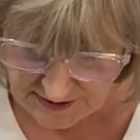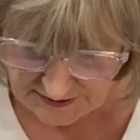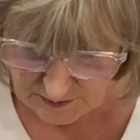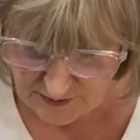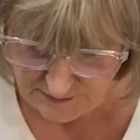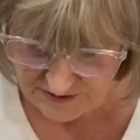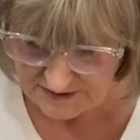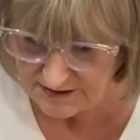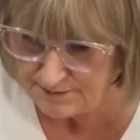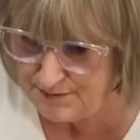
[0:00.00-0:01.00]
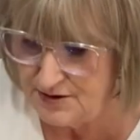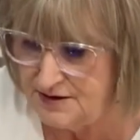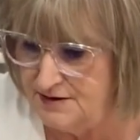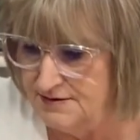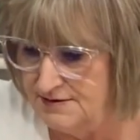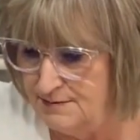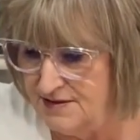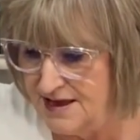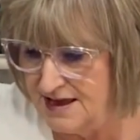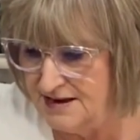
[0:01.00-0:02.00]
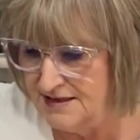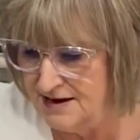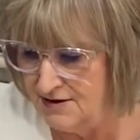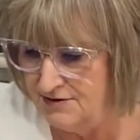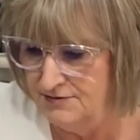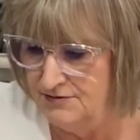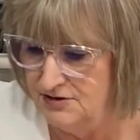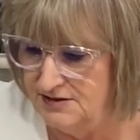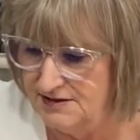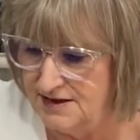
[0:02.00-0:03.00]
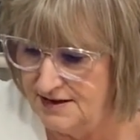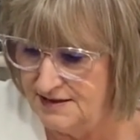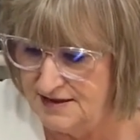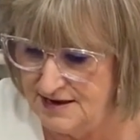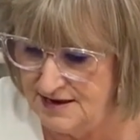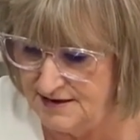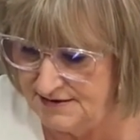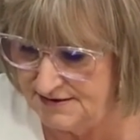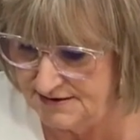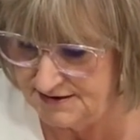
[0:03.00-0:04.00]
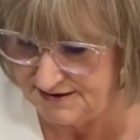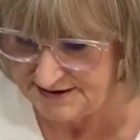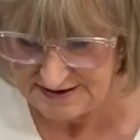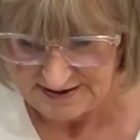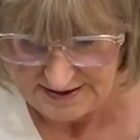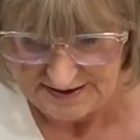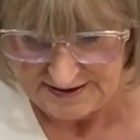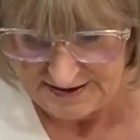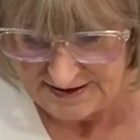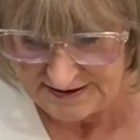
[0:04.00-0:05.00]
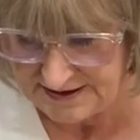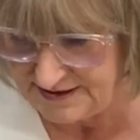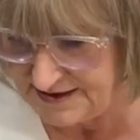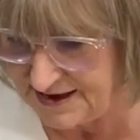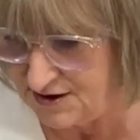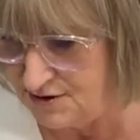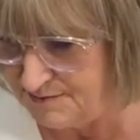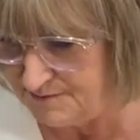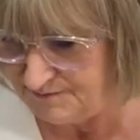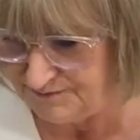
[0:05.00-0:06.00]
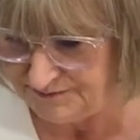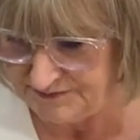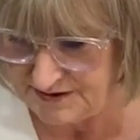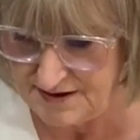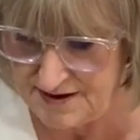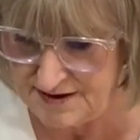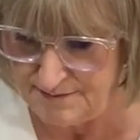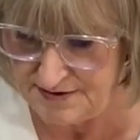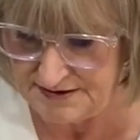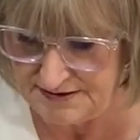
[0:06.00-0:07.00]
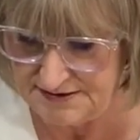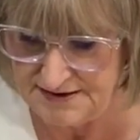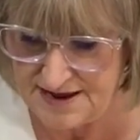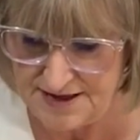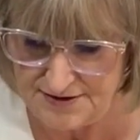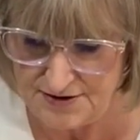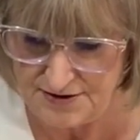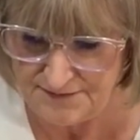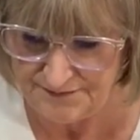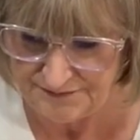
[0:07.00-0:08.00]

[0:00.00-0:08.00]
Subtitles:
So I'm just going to put some of that in there just like this. And let that all kind of mix together.